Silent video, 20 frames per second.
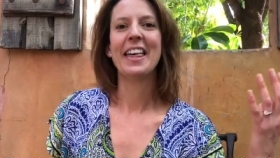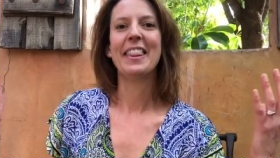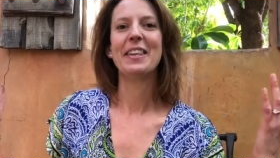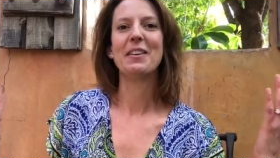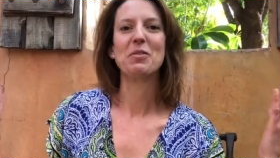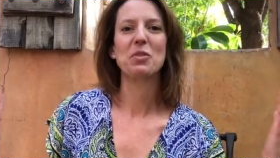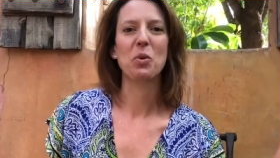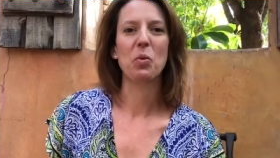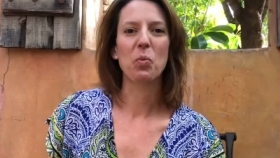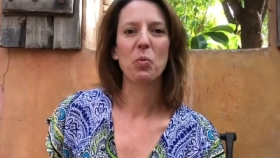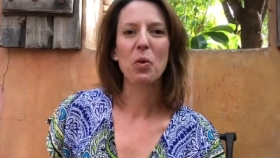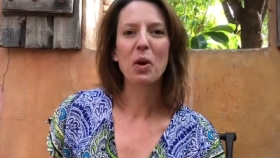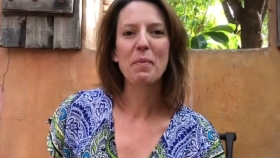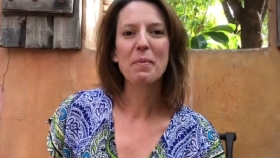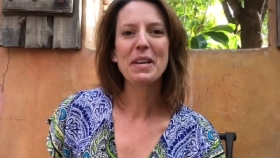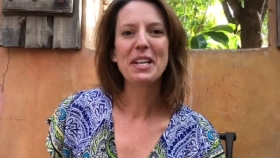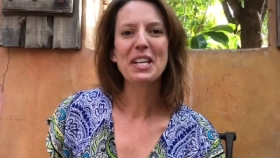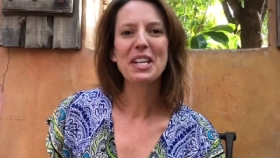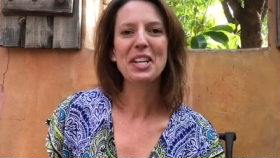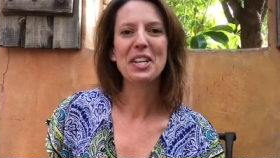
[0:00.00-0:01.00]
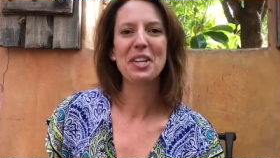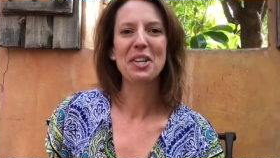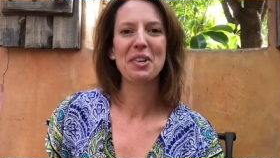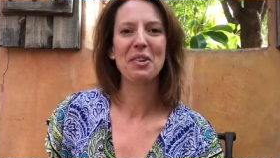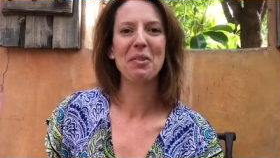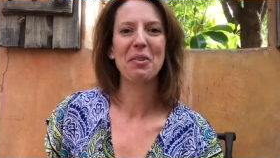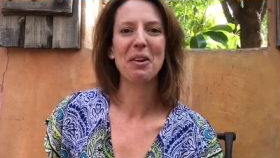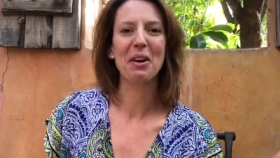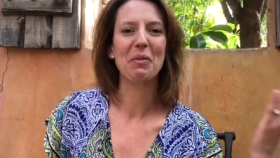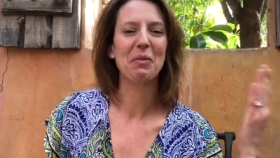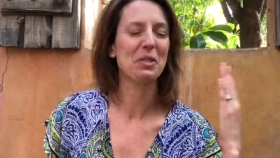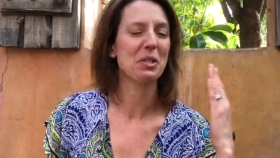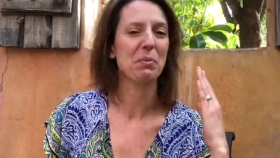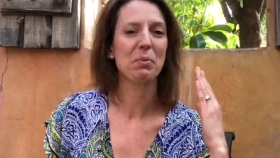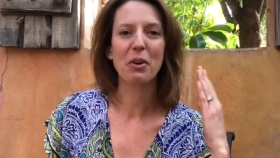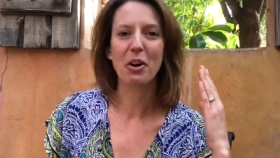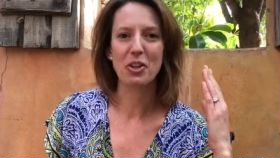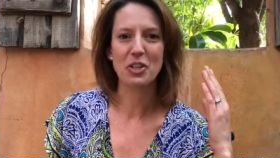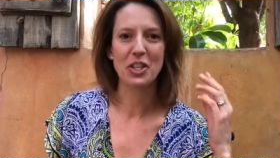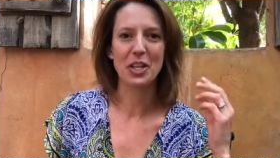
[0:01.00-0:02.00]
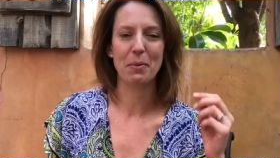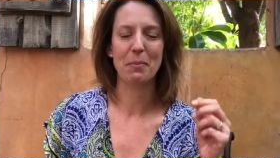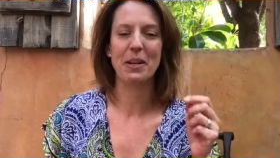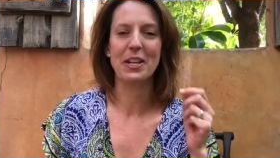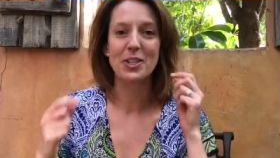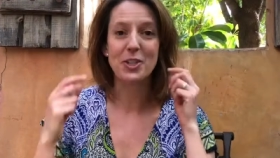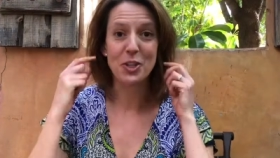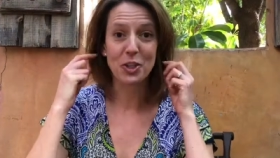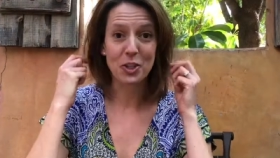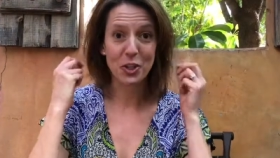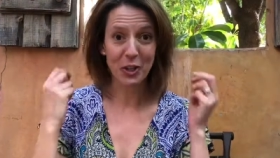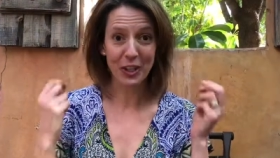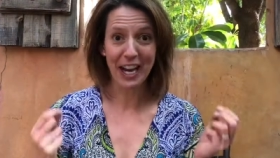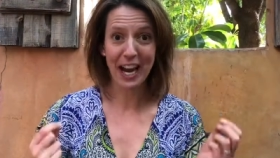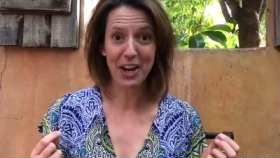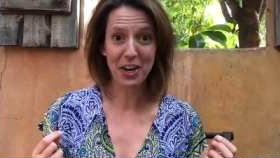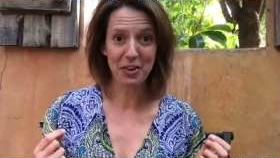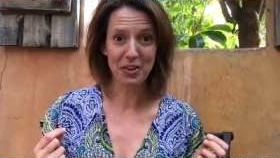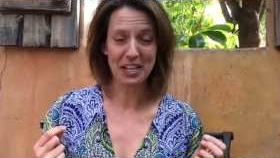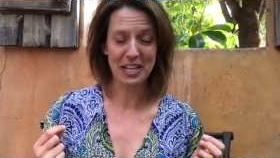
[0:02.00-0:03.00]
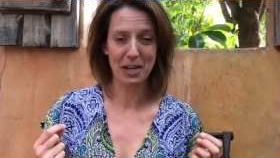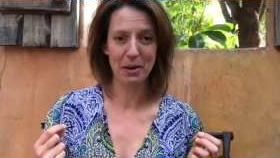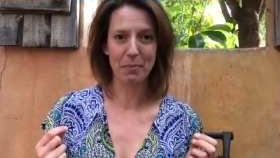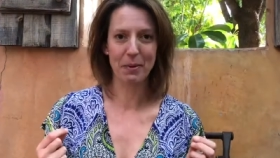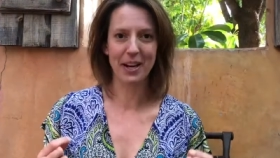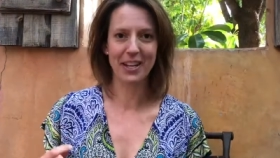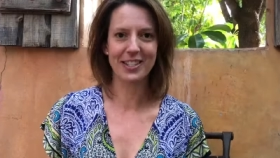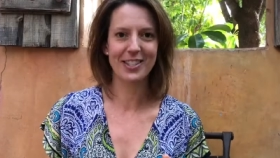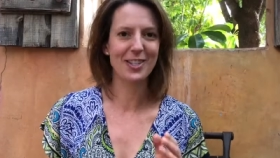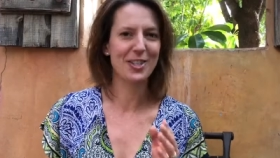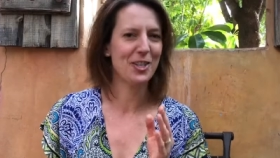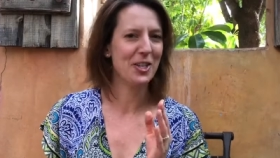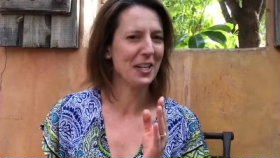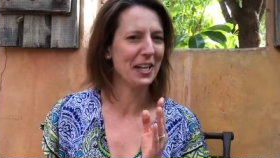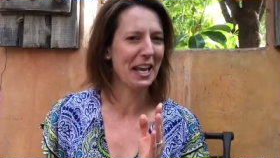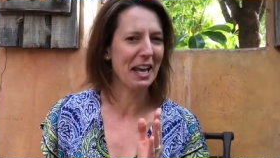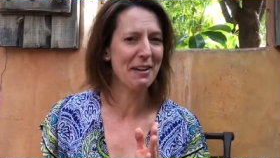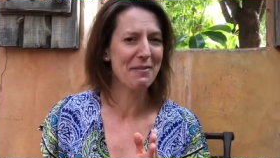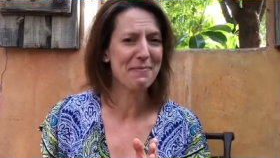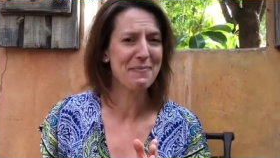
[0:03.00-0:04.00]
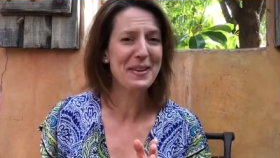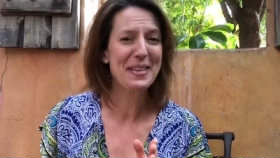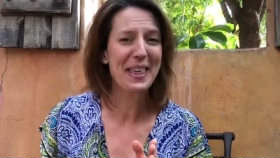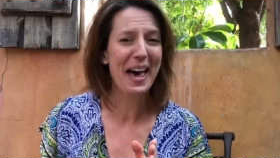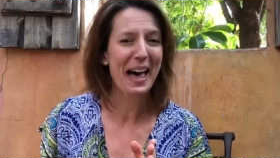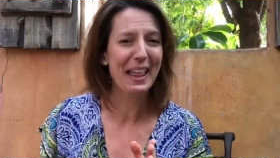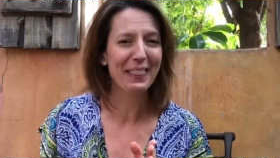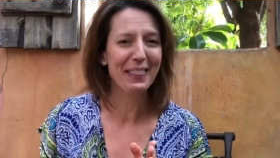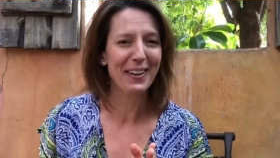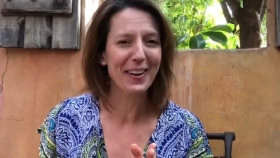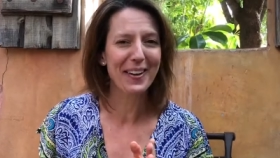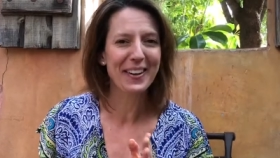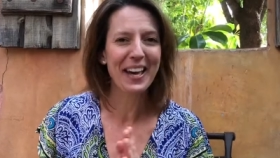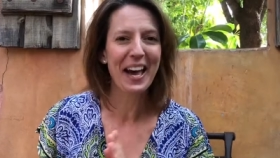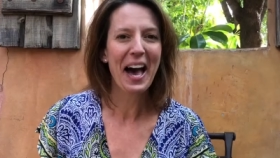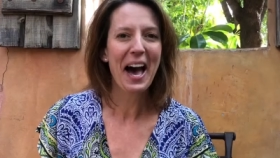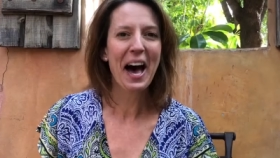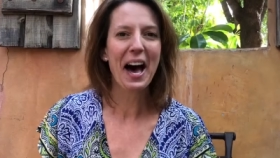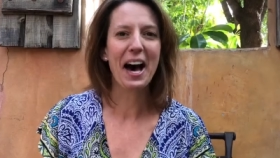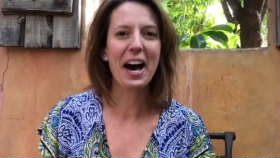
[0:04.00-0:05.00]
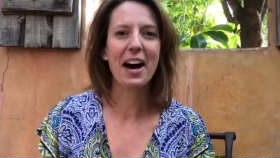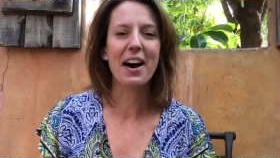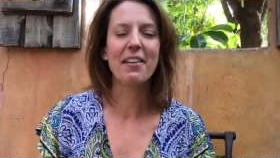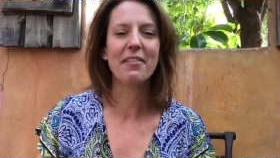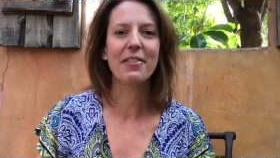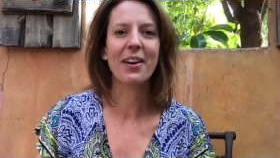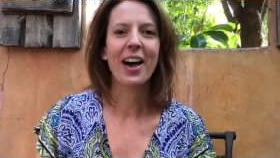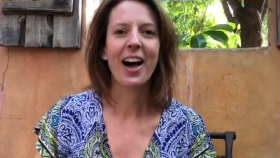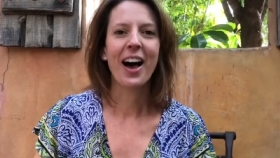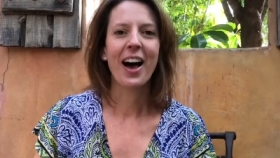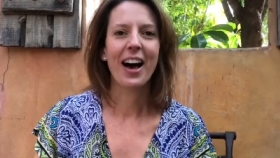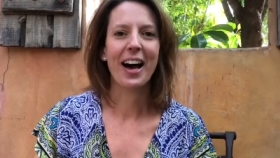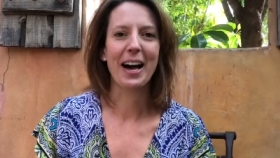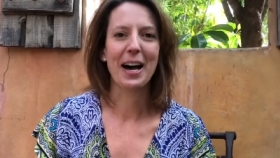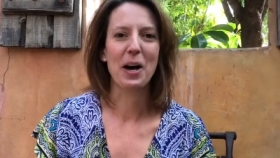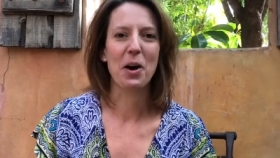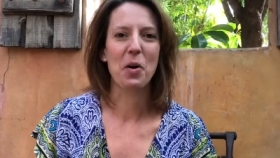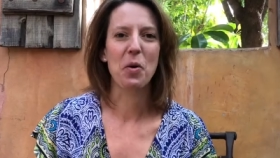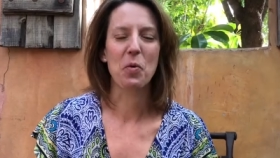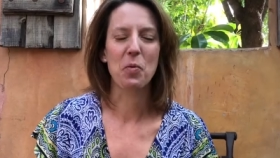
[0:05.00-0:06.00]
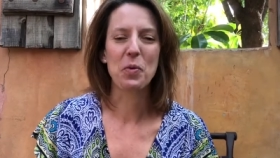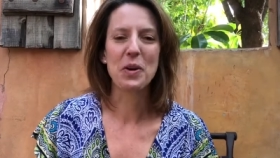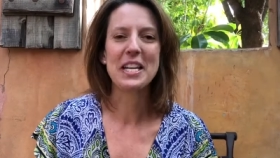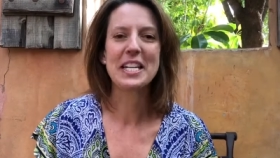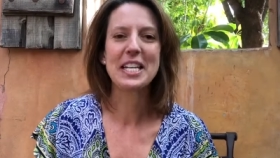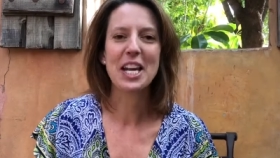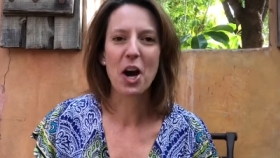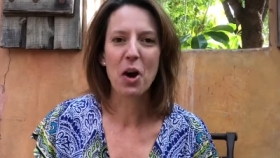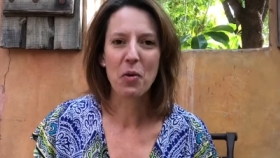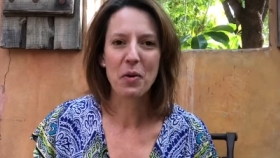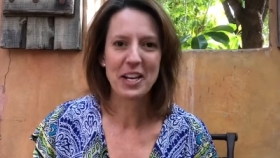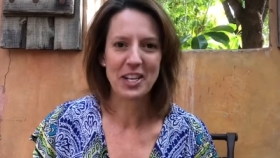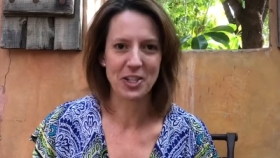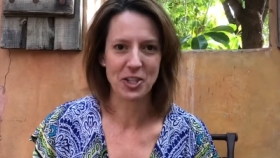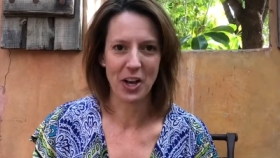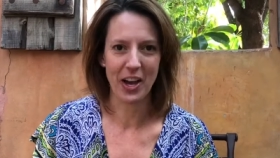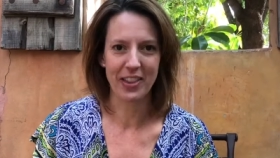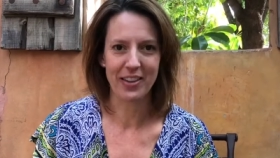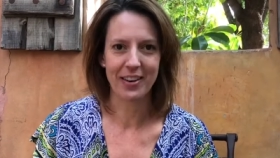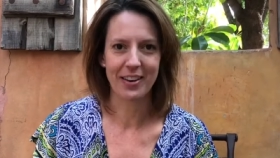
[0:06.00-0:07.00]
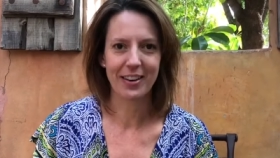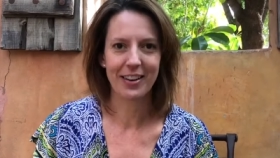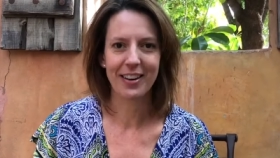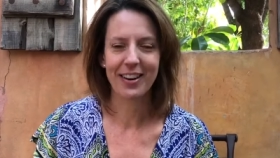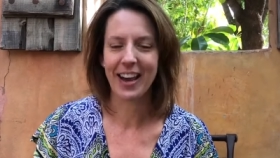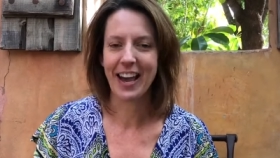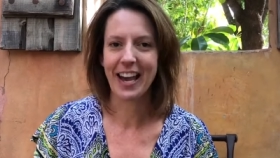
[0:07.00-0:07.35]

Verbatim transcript: there's a woman who was approaching me. She took out her earbuds. She gave me that look of, oh, we know each other.